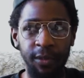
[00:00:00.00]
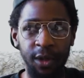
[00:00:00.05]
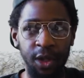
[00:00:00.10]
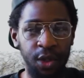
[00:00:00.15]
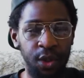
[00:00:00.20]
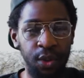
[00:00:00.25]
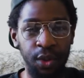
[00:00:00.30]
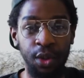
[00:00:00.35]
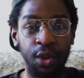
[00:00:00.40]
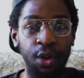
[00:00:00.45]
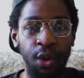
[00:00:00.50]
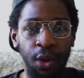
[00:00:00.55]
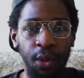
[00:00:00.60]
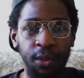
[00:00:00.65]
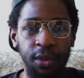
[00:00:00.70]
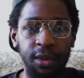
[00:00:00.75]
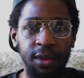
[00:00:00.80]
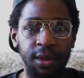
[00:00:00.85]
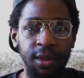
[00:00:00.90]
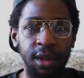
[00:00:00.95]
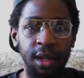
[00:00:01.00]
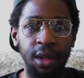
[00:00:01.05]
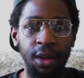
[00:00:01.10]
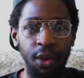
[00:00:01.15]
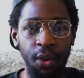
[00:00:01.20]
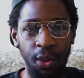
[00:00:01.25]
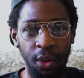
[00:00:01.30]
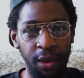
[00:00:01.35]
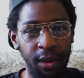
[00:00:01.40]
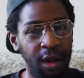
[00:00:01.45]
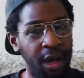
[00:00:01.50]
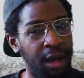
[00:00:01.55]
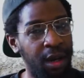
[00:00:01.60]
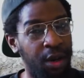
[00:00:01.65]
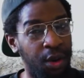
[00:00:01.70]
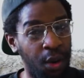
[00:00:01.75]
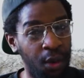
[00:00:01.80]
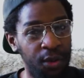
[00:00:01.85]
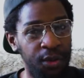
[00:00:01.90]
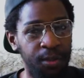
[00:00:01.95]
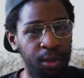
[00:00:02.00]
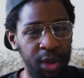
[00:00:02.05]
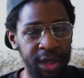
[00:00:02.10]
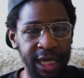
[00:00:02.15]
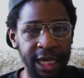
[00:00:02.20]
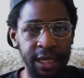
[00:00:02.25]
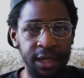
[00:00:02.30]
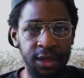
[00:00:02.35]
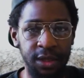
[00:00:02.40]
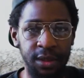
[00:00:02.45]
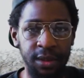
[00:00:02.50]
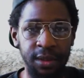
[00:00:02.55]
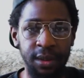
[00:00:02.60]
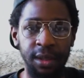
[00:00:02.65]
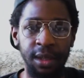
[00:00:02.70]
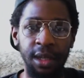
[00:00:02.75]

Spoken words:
good growth or growth potential.